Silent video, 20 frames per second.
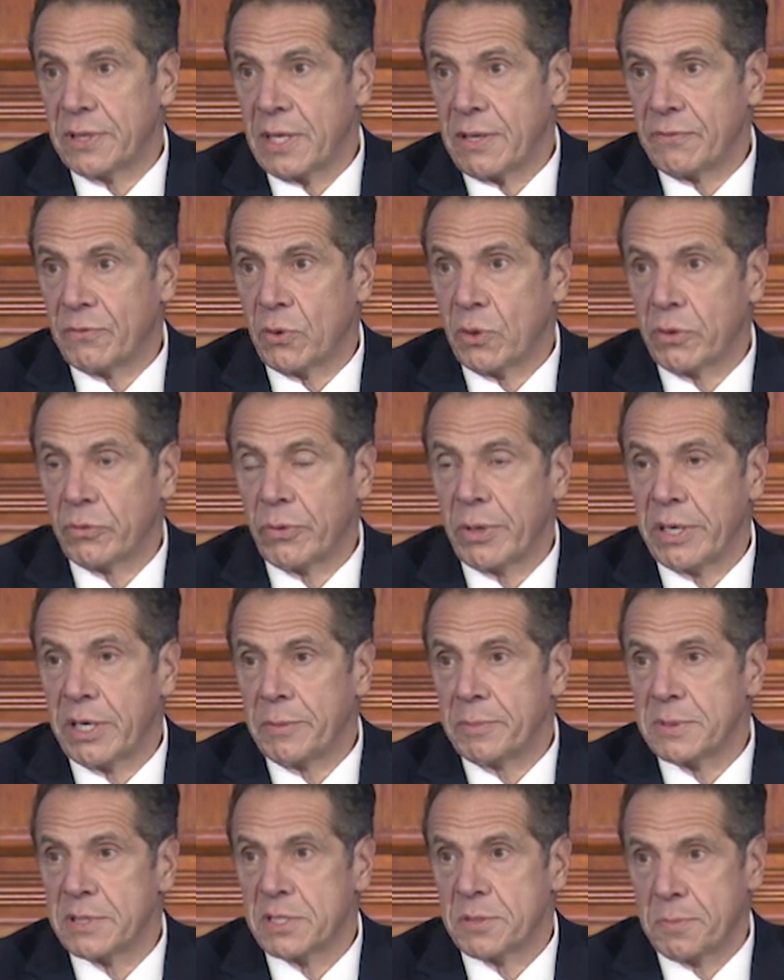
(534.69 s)
They've already
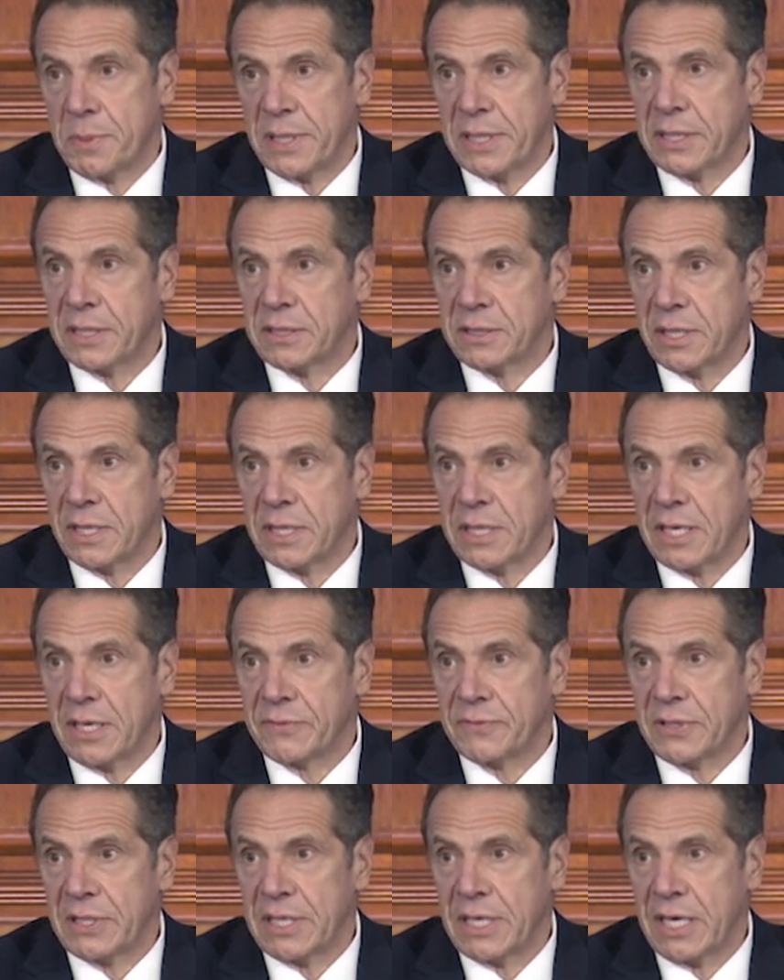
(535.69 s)
been speaking to the
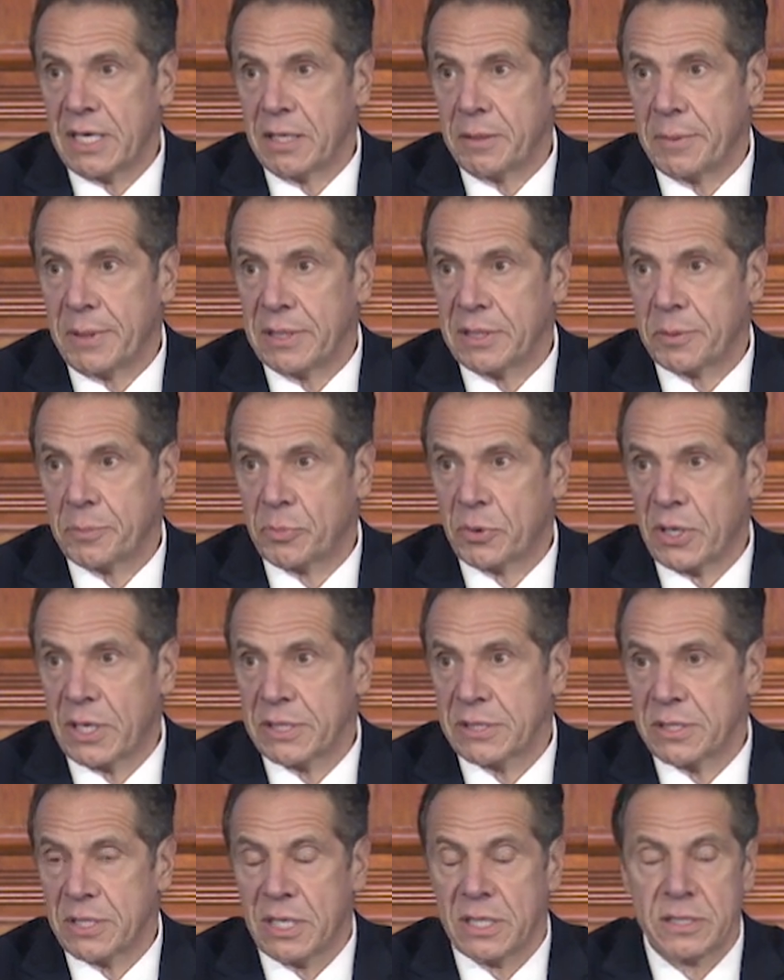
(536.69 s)
FDA about the
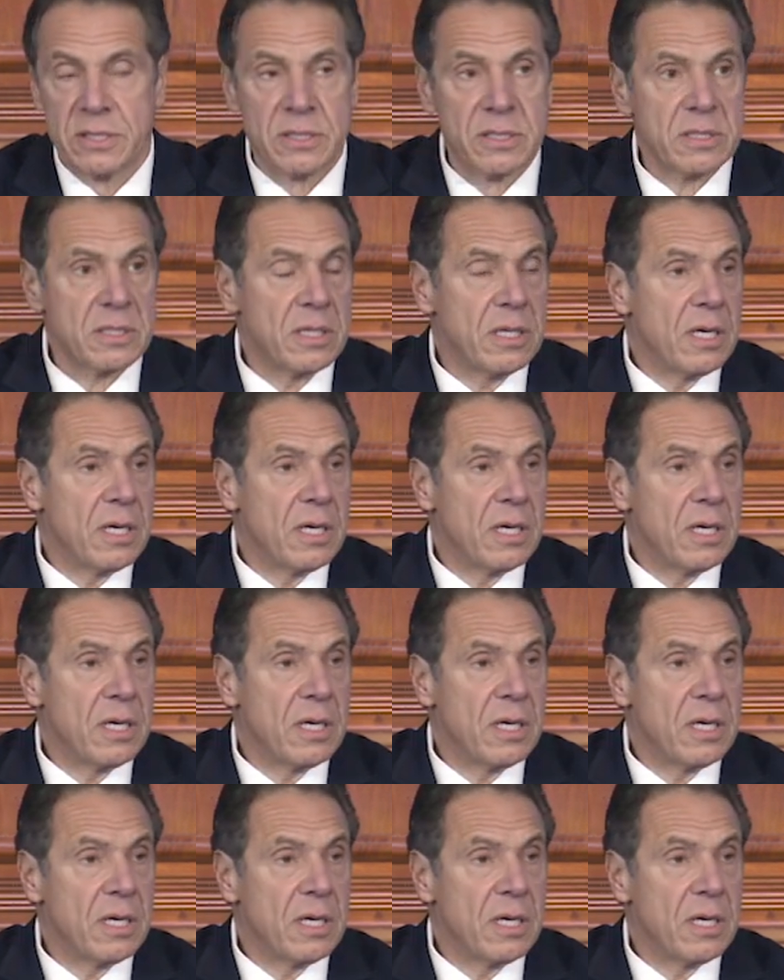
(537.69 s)
process.